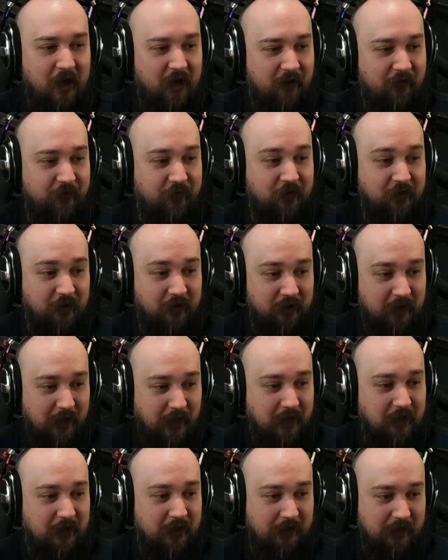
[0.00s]
of
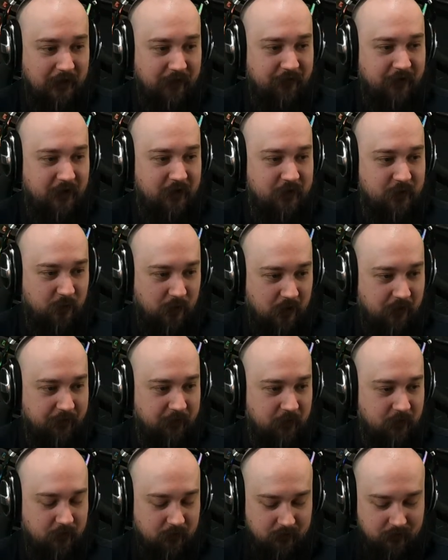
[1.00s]
Glenlivet
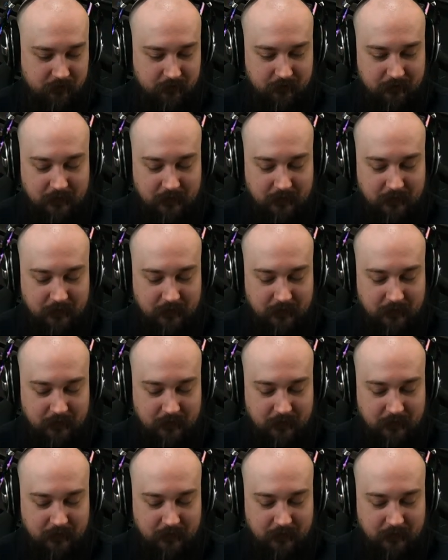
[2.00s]
12-year-old.